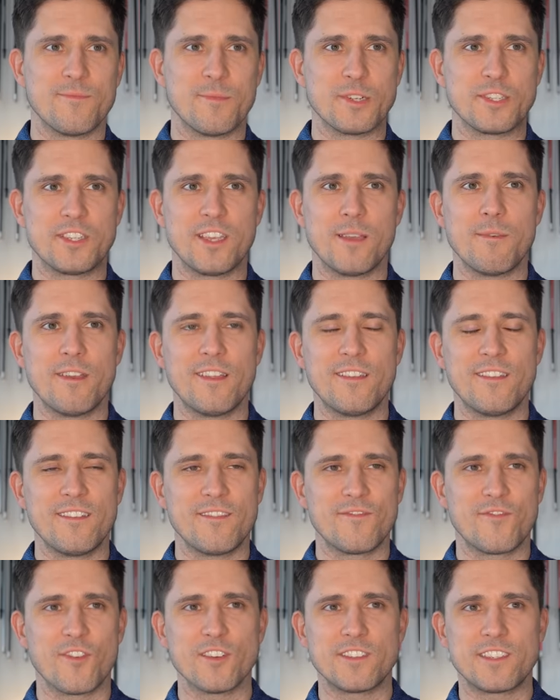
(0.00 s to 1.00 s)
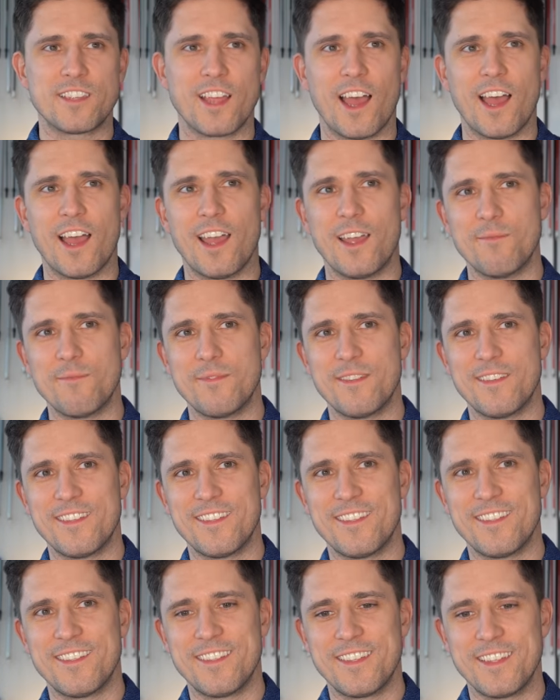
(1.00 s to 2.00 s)
Persimmon, first time.
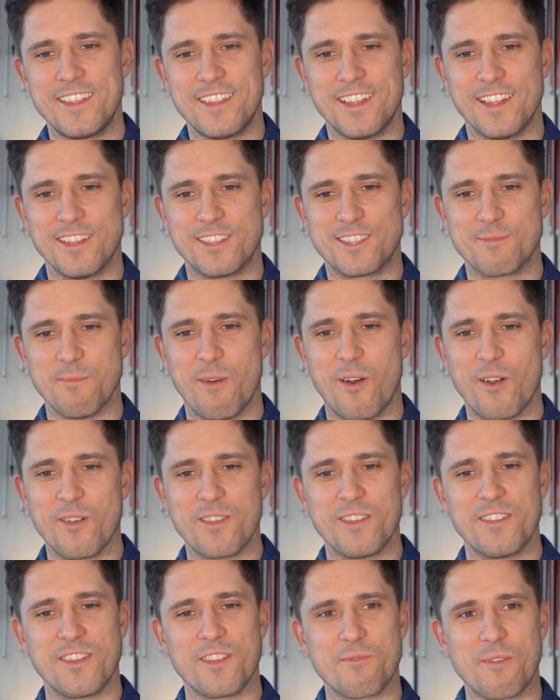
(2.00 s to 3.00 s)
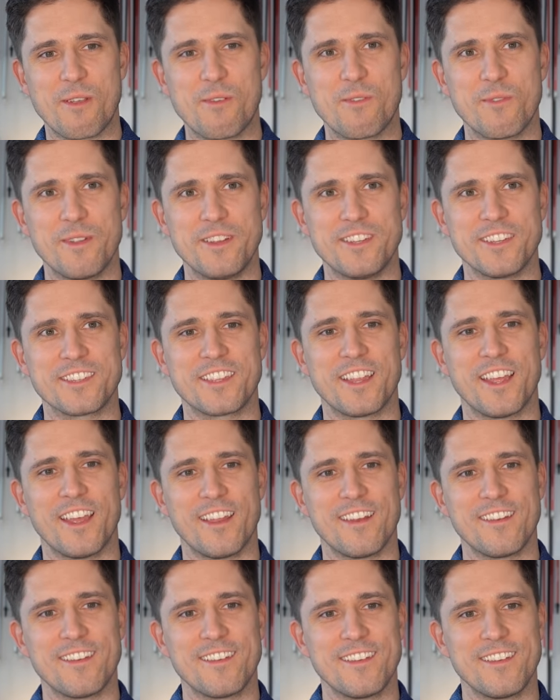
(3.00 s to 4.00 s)
It's smaller than the three wood we just
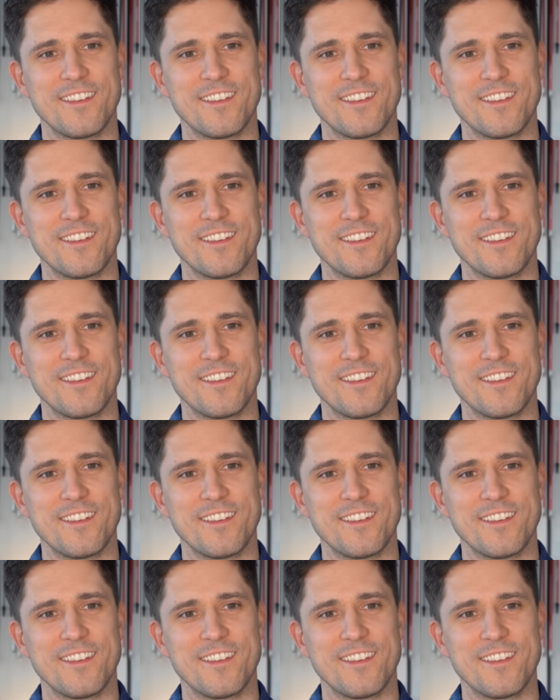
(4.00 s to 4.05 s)
hit.